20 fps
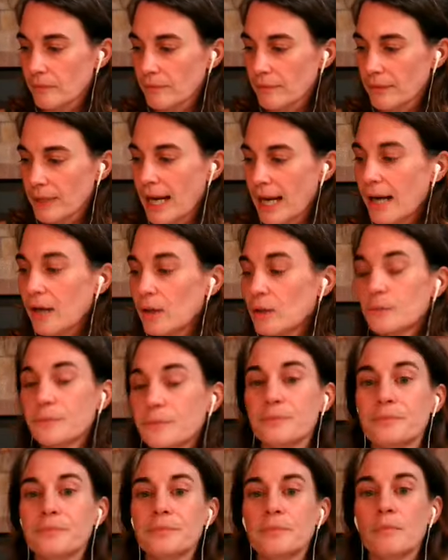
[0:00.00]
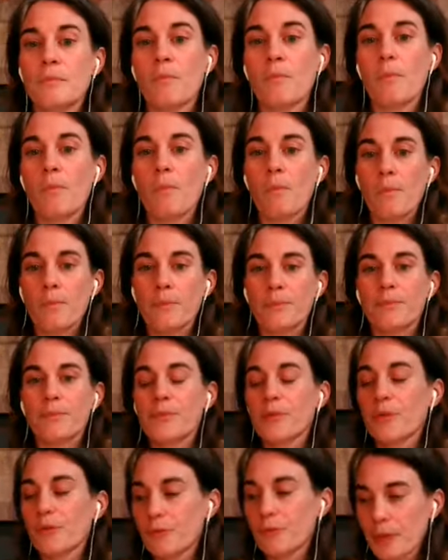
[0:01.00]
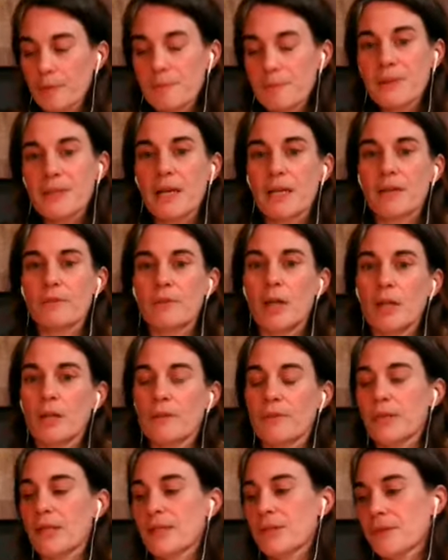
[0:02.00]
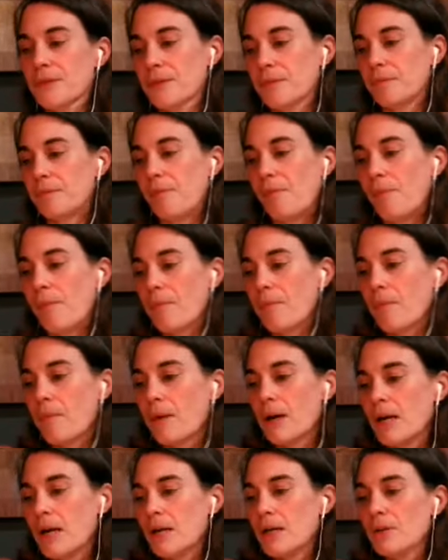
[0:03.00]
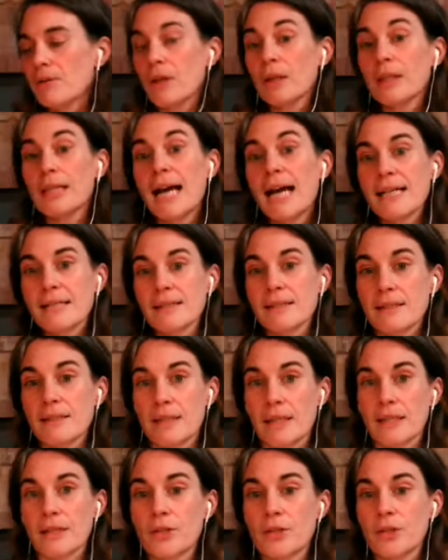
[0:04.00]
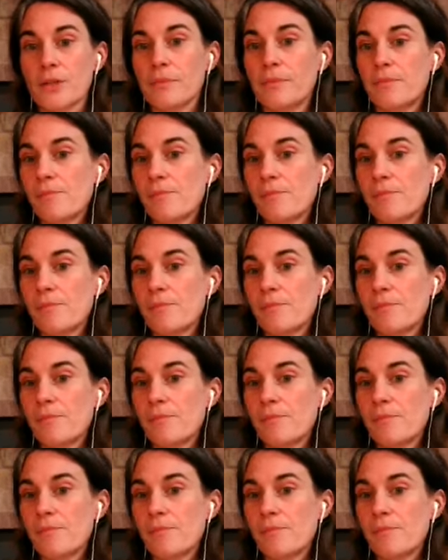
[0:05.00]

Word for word: Now, the flip side of all of this, the last stage,